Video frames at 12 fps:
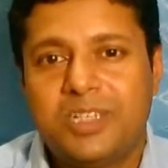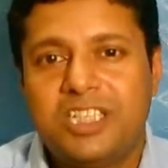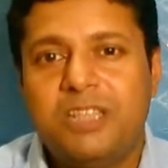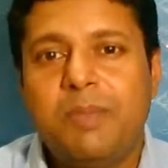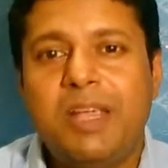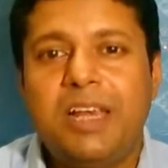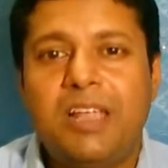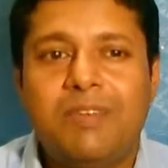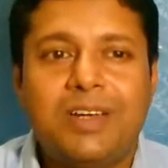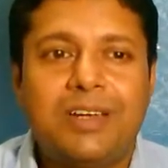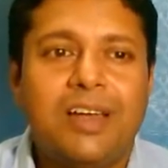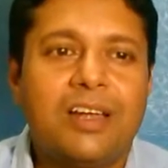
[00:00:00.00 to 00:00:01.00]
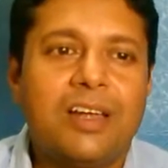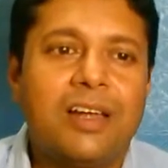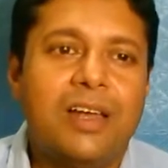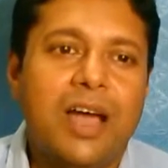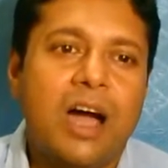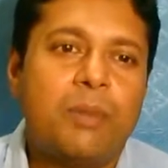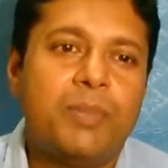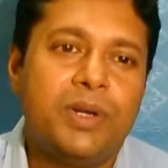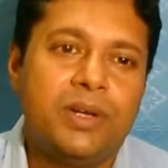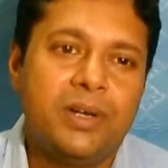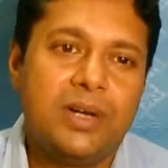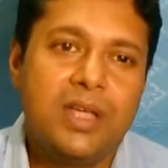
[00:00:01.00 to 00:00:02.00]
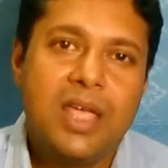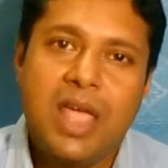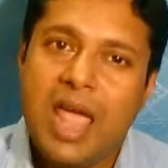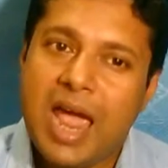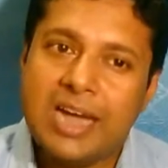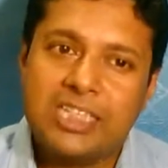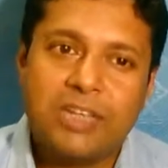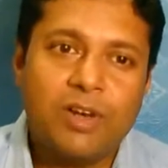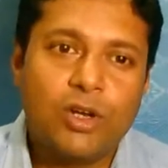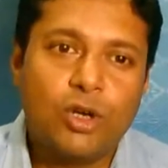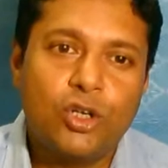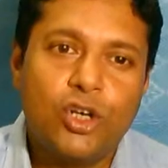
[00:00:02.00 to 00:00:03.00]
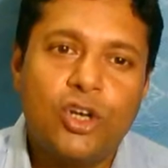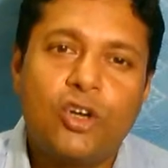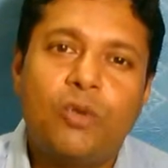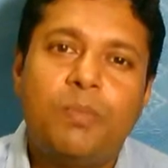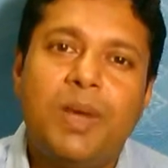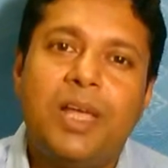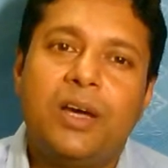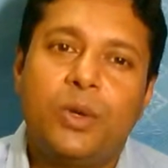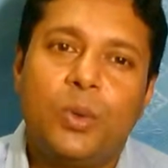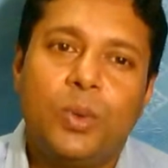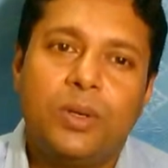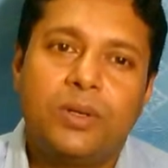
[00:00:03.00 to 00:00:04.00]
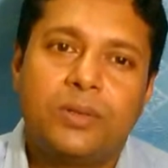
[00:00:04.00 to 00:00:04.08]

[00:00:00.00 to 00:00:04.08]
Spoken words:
seemingly with little harm done, and she will continue to play her role.